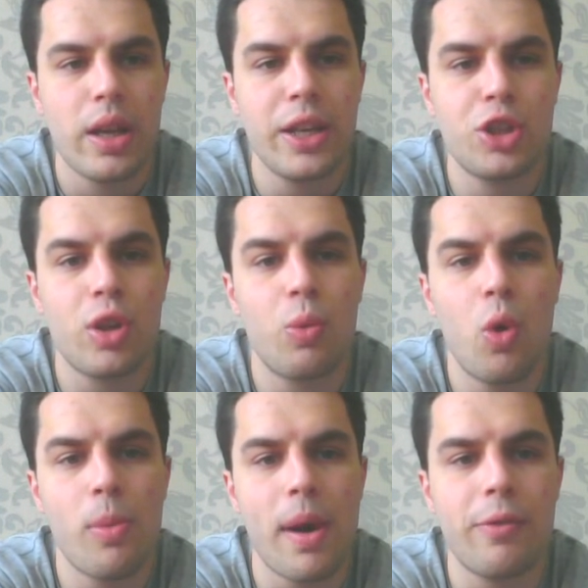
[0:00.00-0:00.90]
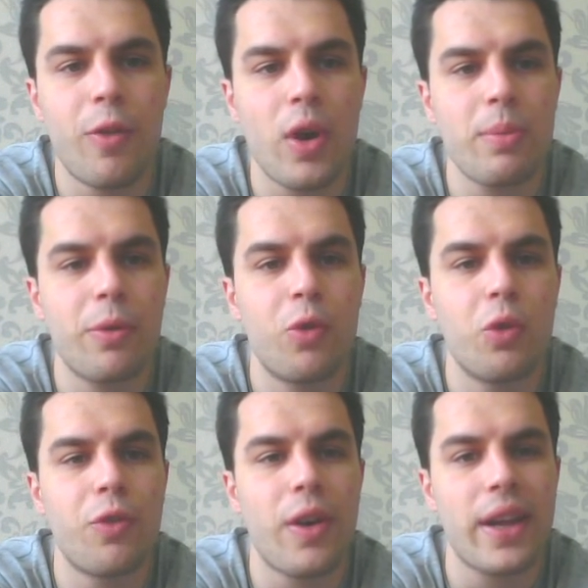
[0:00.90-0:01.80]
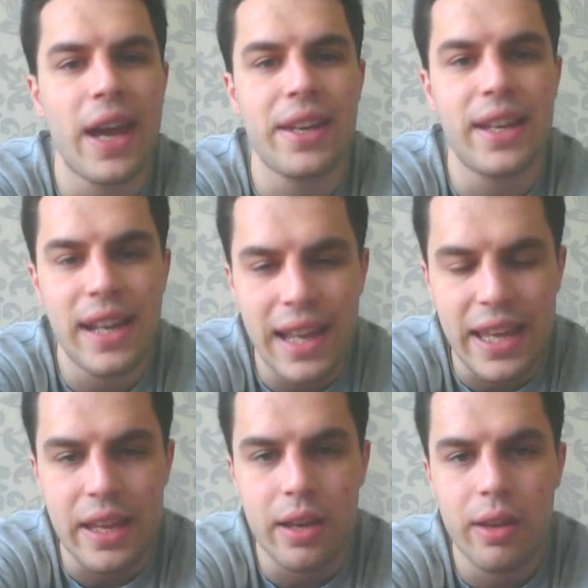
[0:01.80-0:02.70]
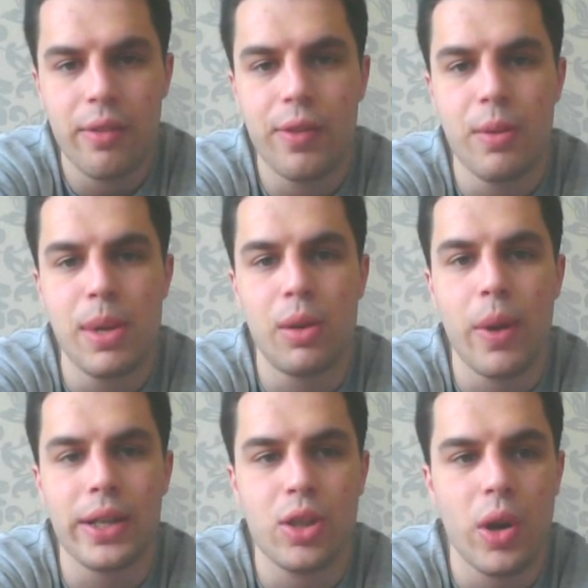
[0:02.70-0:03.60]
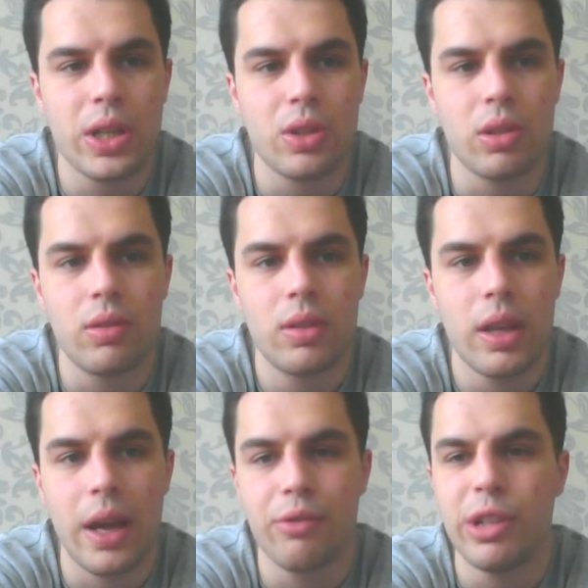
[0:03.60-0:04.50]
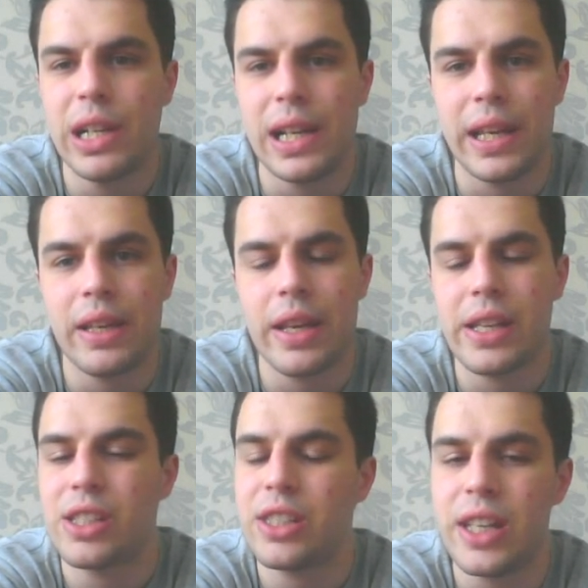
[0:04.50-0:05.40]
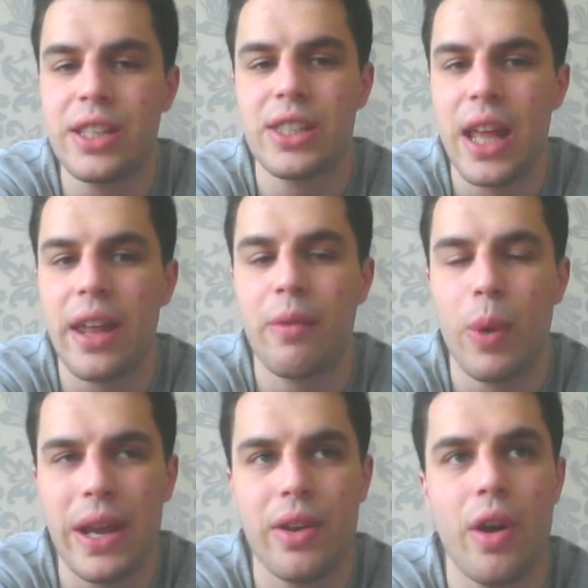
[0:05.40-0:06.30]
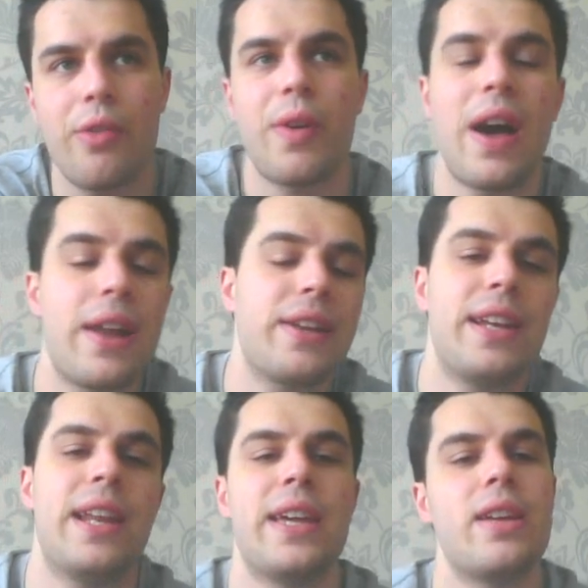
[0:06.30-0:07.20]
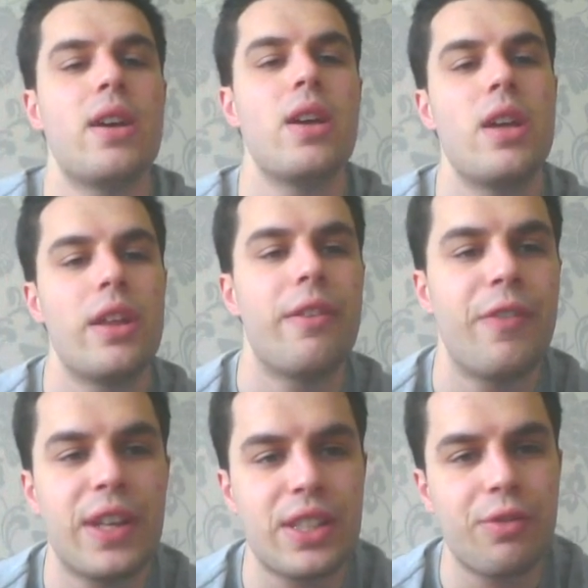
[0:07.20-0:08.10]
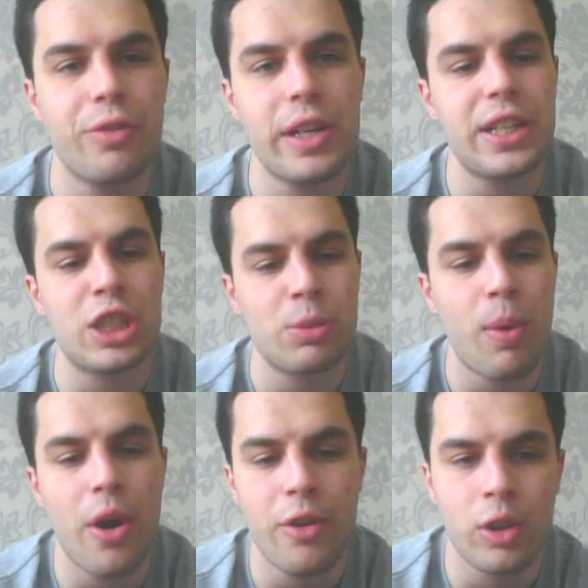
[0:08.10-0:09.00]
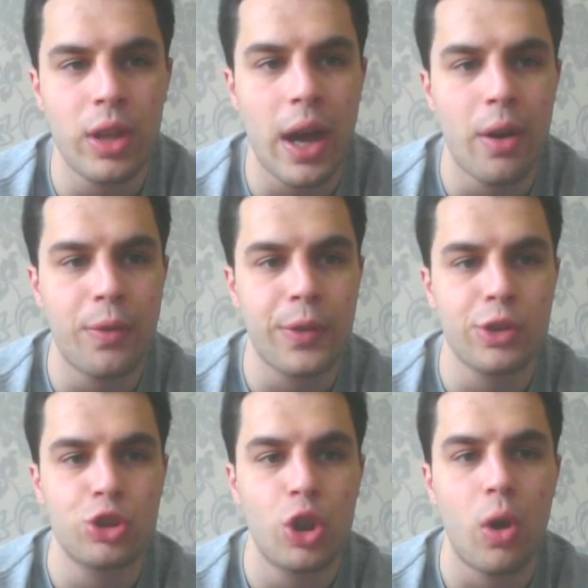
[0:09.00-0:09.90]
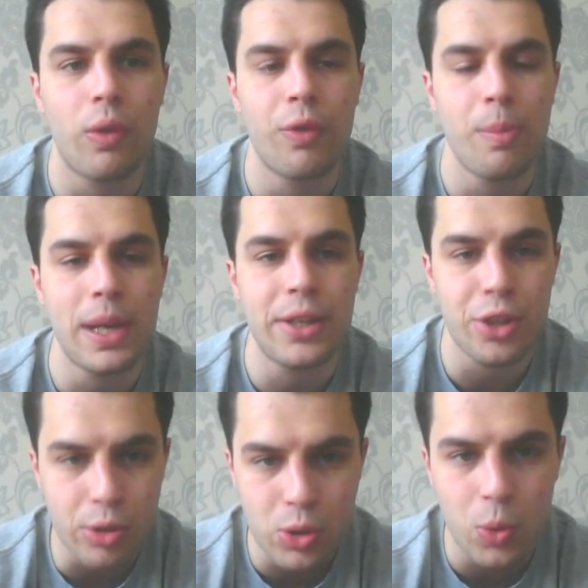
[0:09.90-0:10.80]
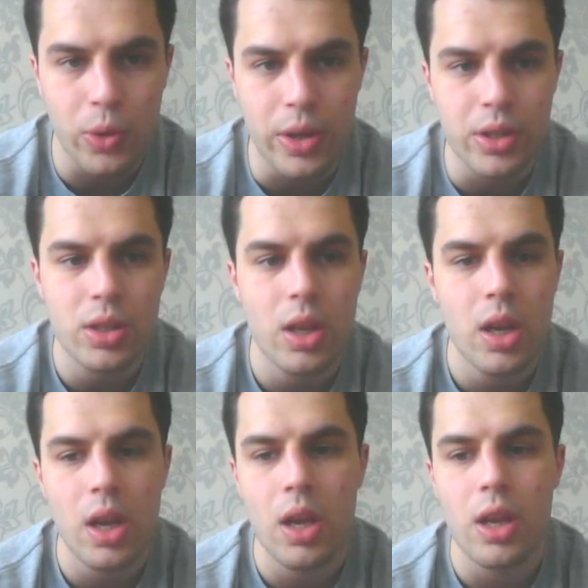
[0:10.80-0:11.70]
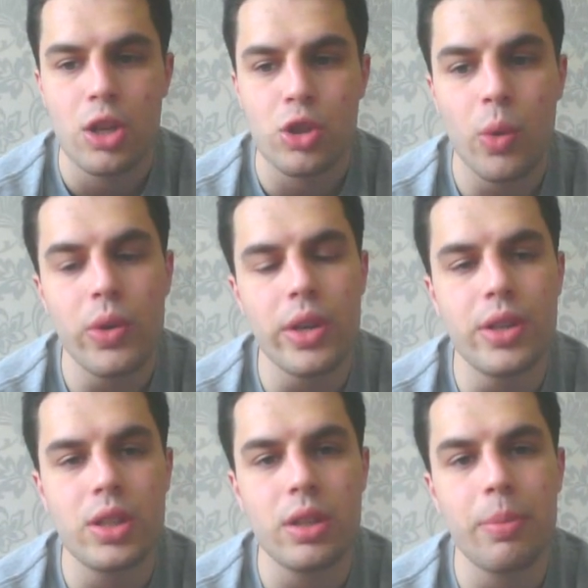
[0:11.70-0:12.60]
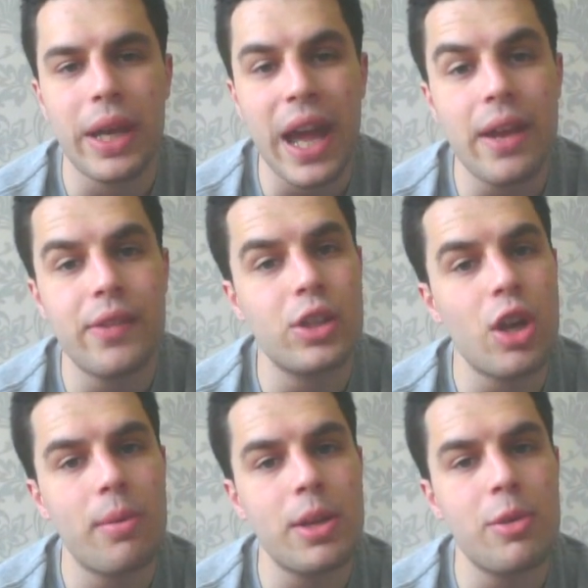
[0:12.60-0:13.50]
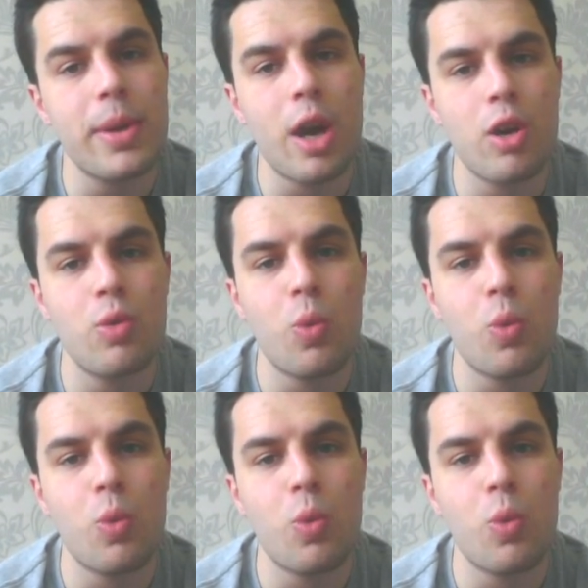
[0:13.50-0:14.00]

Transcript: He took a warm-up fight before fighting Andy Lee for the middleweight title. And really, it's since that win over Andy Lee that things have really spiraled out of control for Billy Joe Saunders. Saunders became the WBO